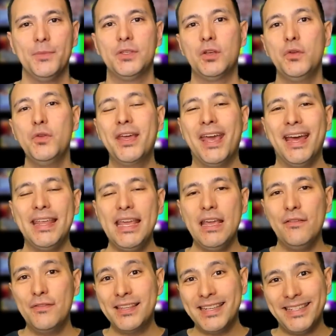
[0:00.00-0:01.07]
so you can
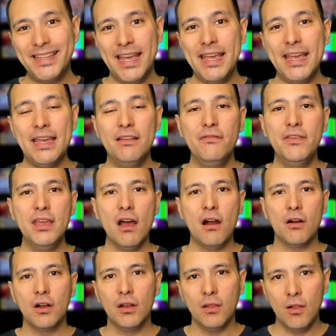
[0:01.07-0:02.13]
even stay in
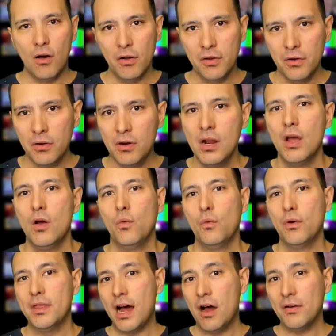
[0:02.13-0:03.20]
VR longer
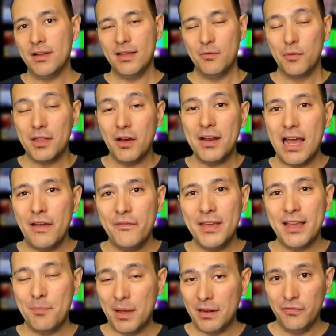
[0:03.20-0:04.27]
without
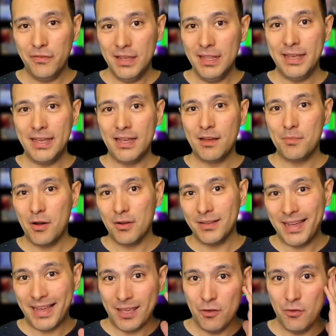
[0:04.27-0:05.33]
having a bad feeling about
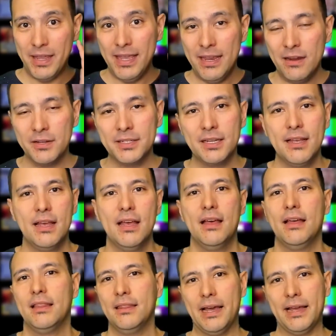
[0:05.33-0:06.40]
like your ears
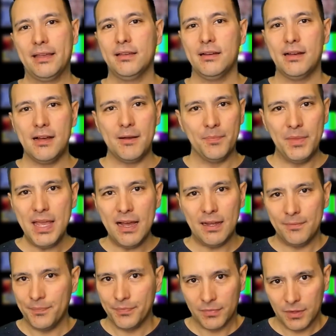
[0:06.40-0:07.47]

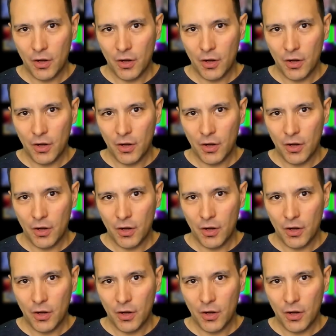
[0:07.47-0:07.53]
yeah,